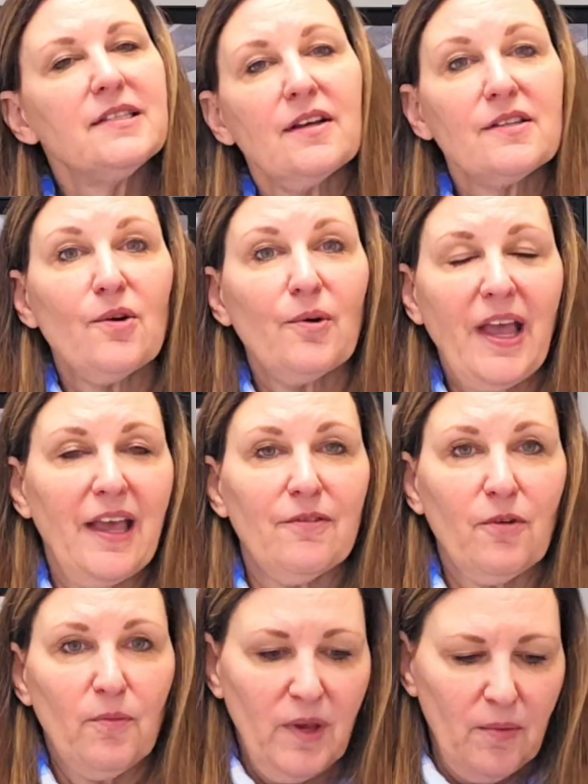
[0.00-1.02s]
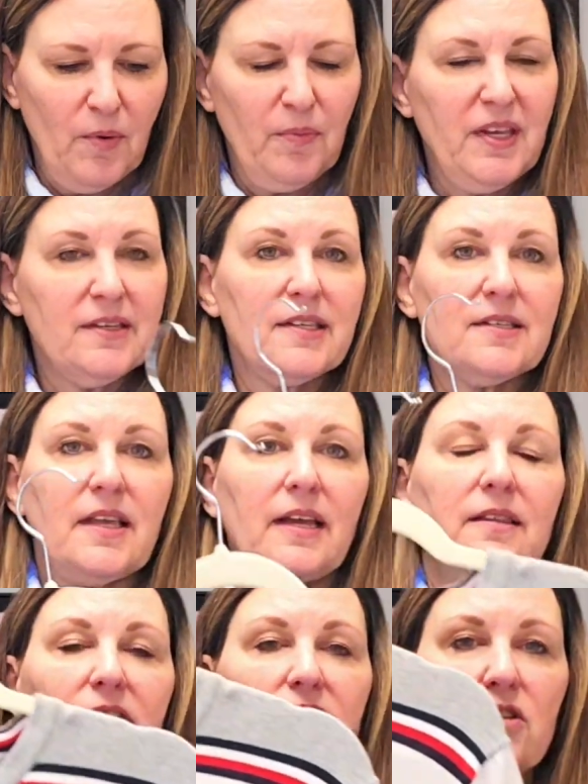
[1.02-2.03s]
it does okay for me, but pieces
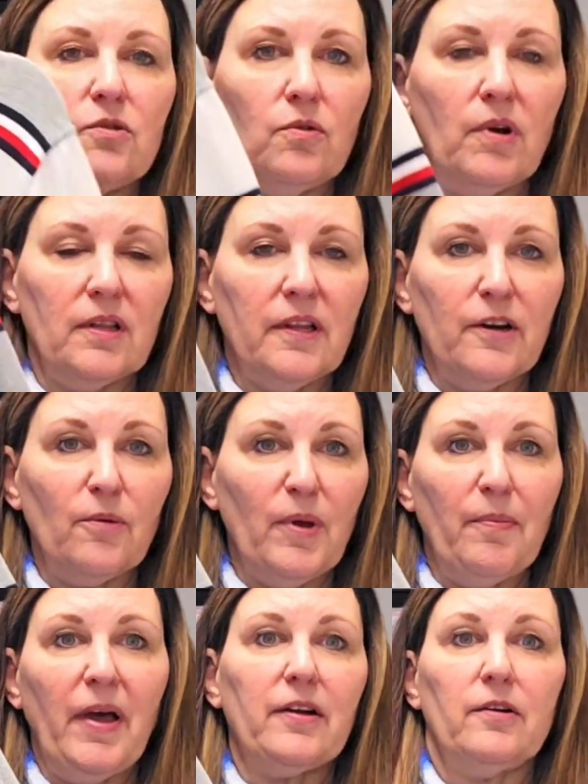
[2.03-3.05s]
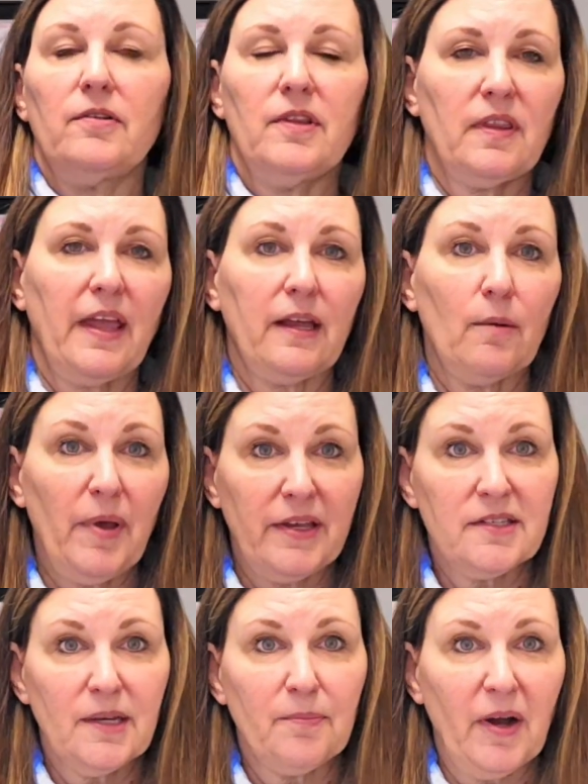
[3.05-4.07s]
like this do a little bit better than like a
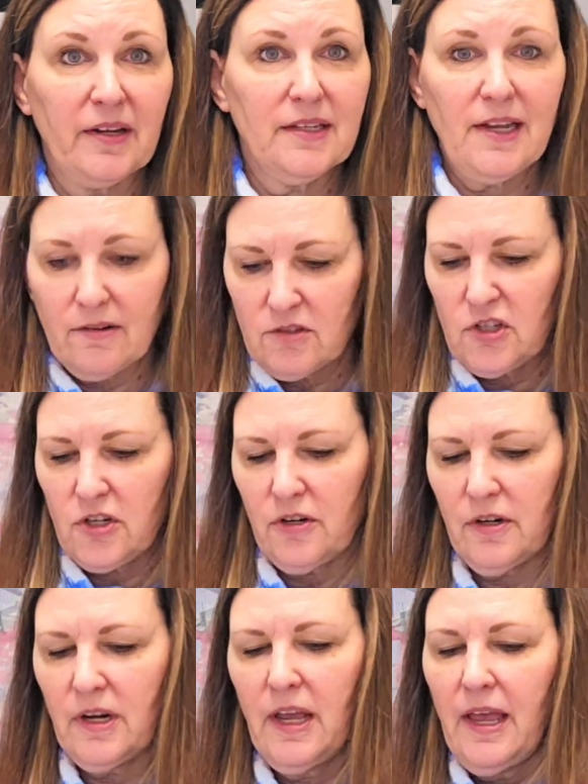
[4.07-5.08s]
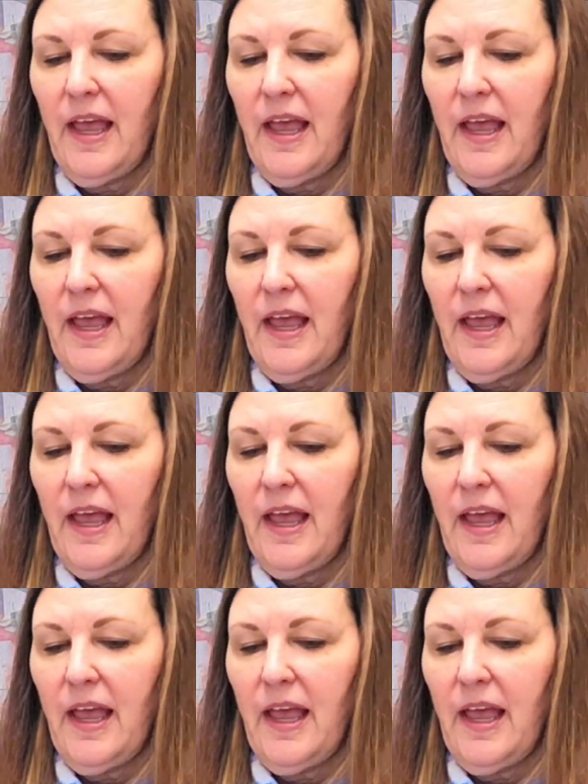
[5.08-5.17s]
basic button-down shirt.